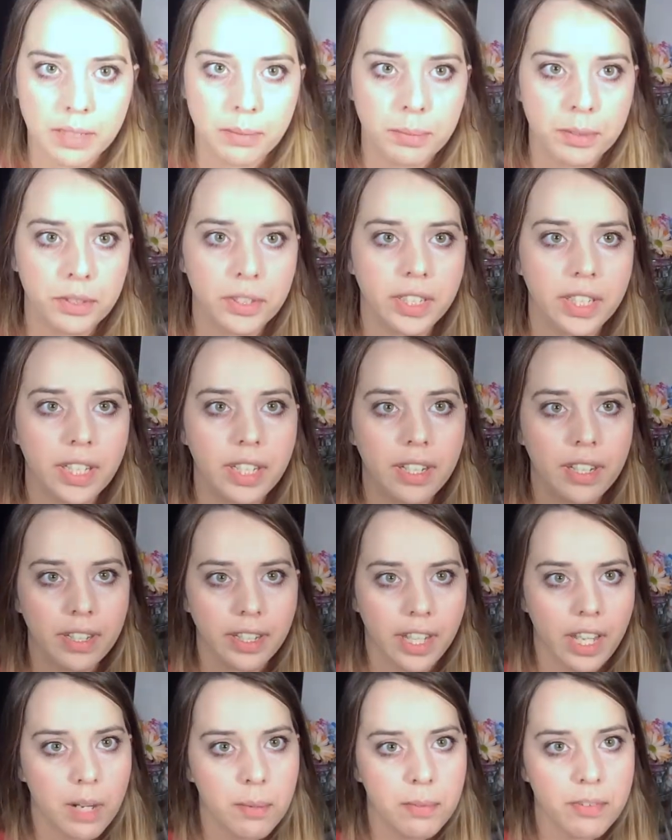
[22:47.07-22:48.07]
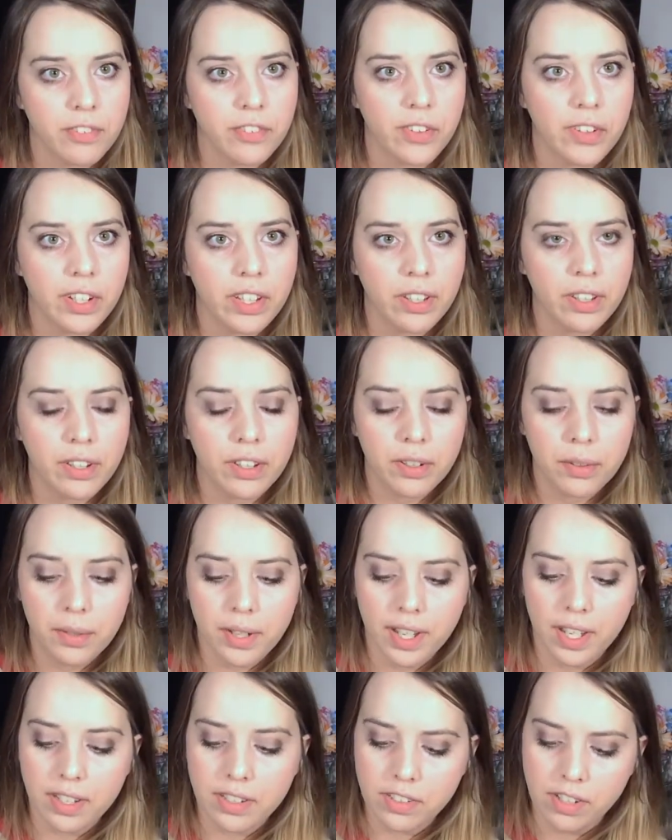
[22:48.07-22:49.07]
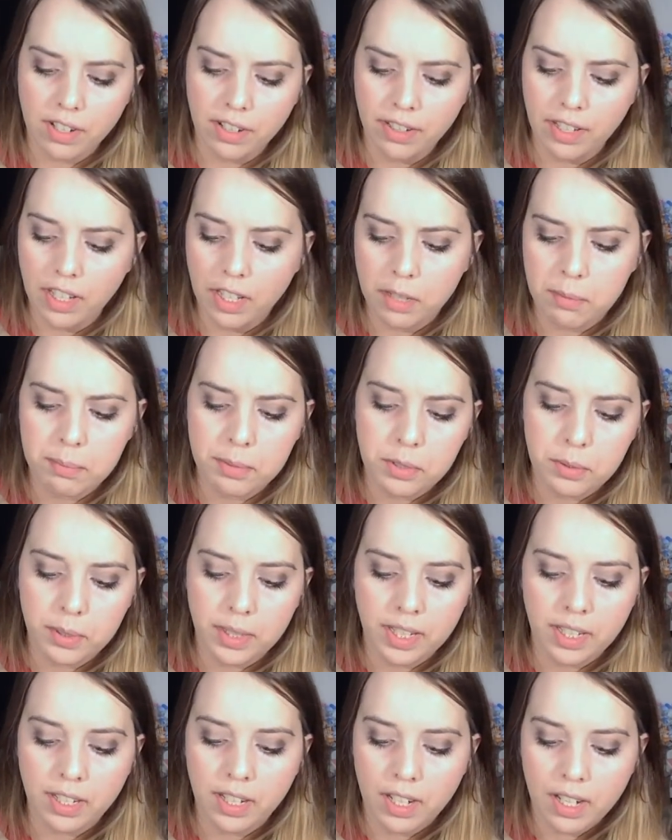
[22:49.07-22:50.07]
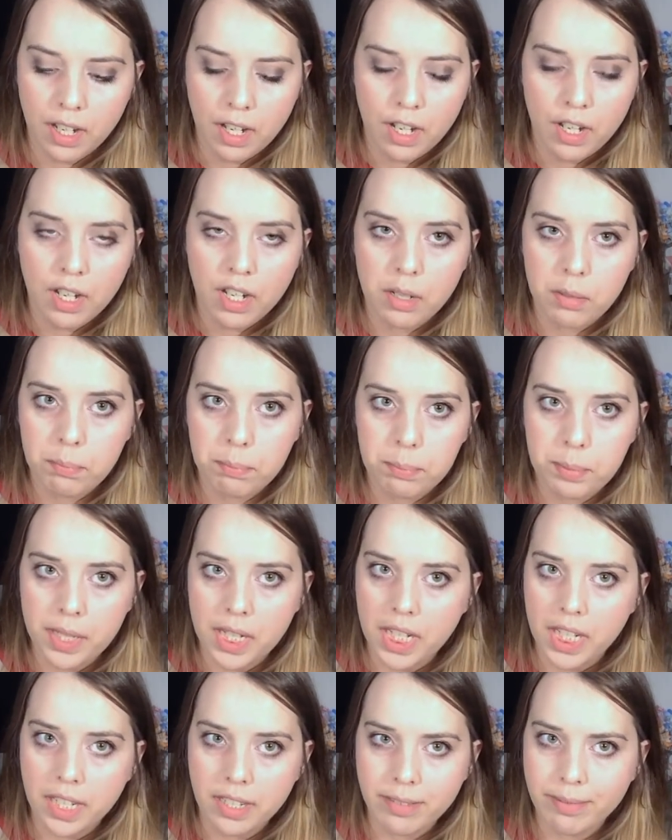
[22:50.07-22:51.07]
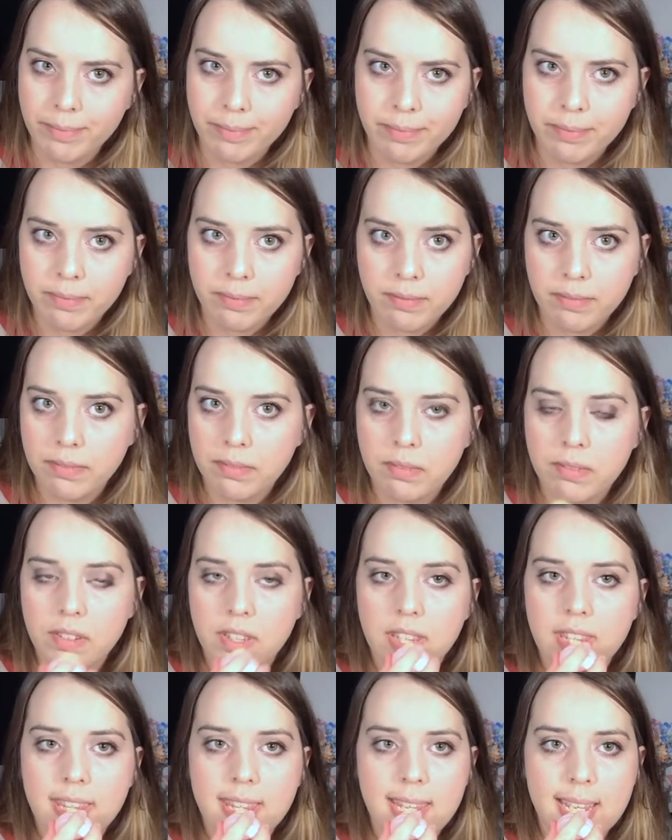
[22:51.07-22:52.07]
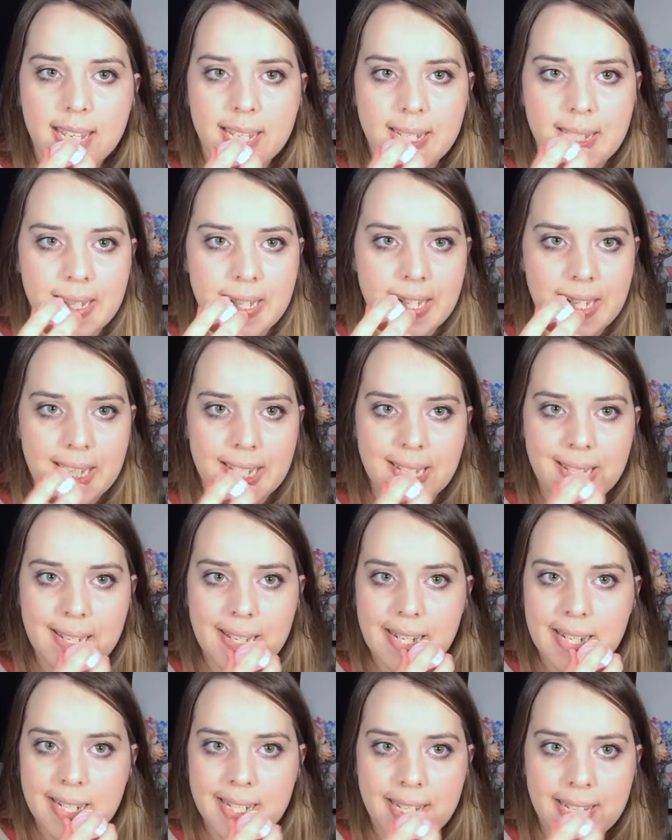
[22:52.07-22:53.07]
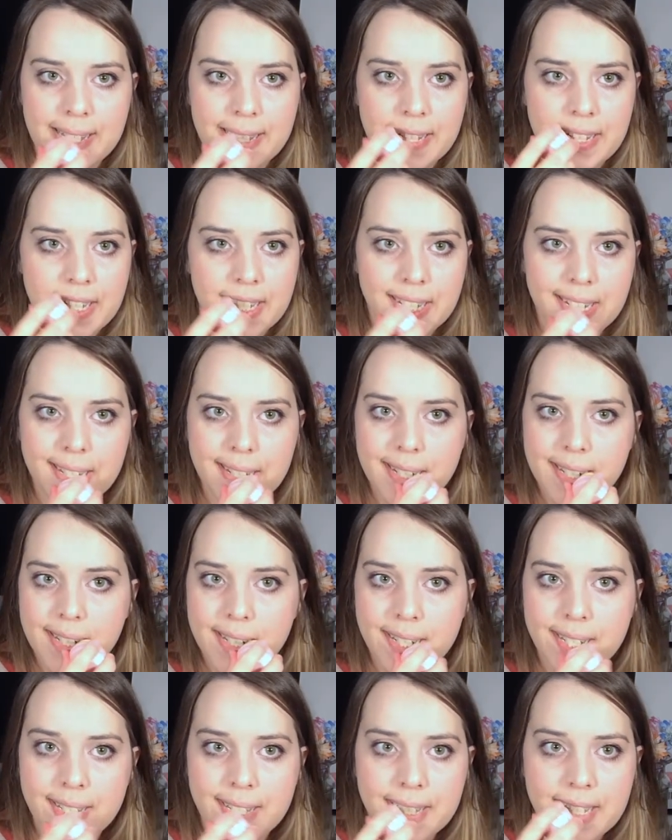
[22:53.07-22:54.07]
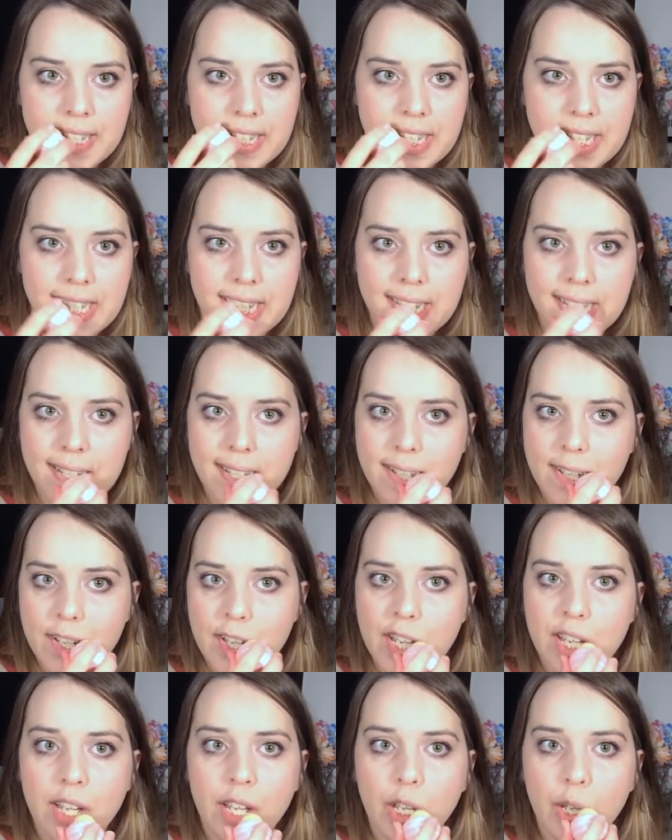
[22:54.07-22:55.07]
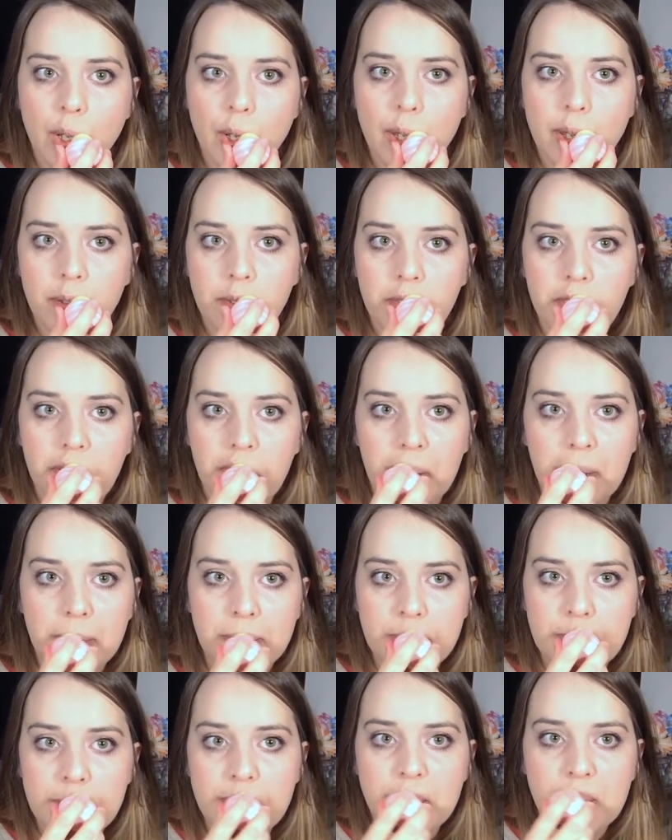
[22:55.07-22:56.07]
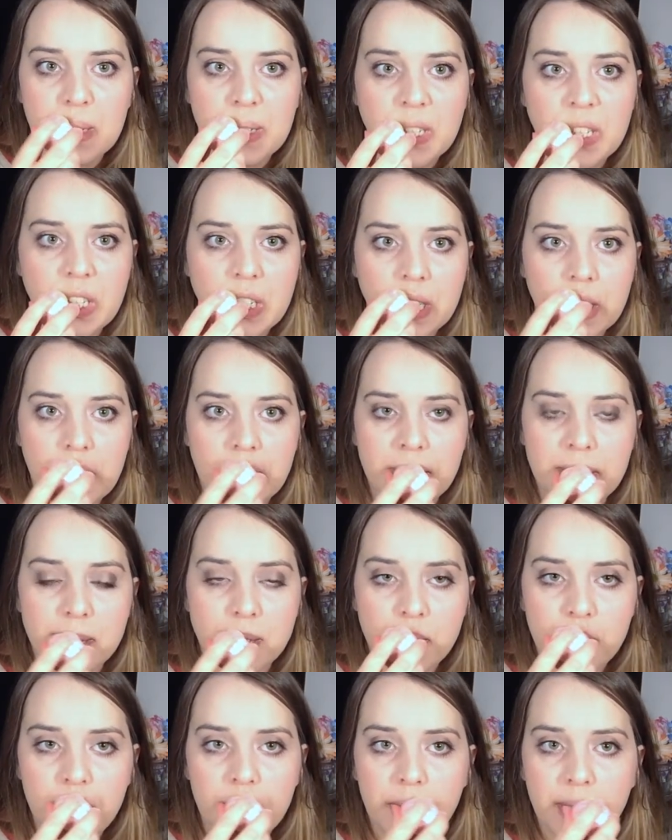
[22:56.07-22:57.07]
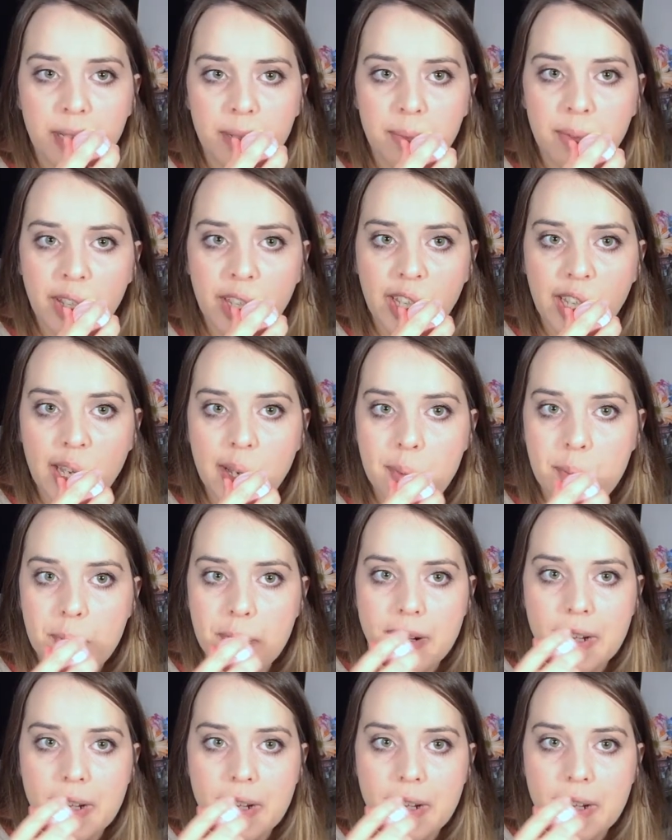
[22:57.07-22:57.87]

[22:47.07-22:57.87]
I'm doing it on camera for you and talking in between, but this does not take long at all if you're just doing your makeup